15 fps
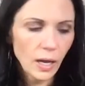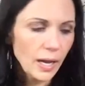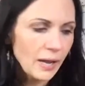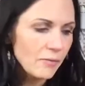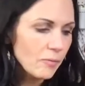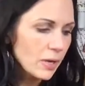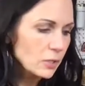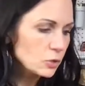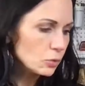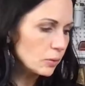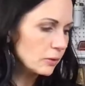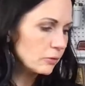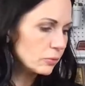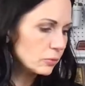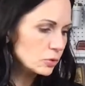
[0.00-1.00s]
I have my
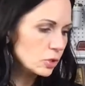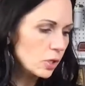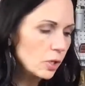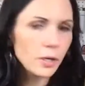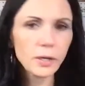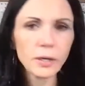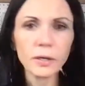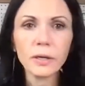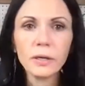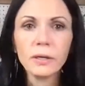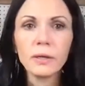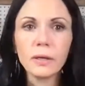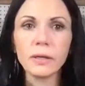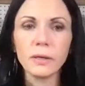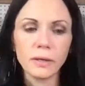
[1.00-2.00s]
joyful jar.
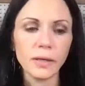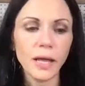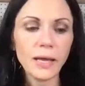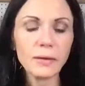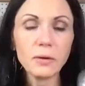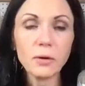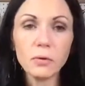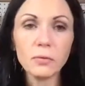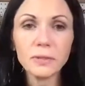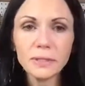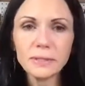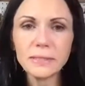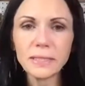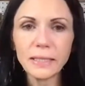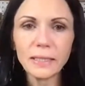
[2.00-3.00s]
I
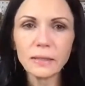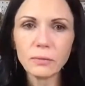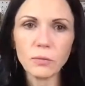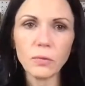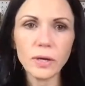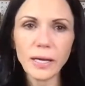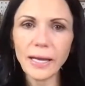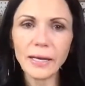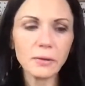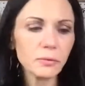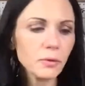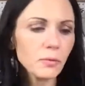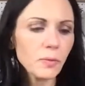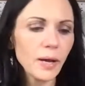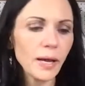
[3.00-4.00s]
only did one. I
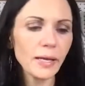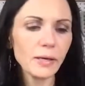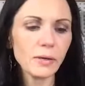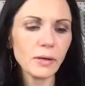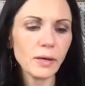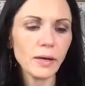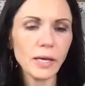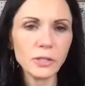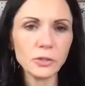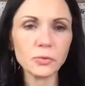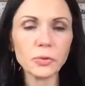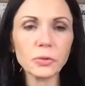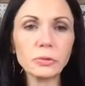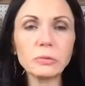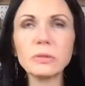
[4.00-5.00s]
don't know why I
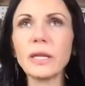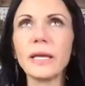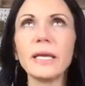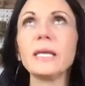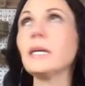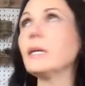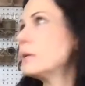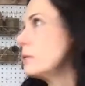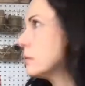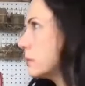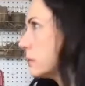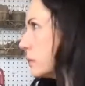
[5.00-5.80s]
drew late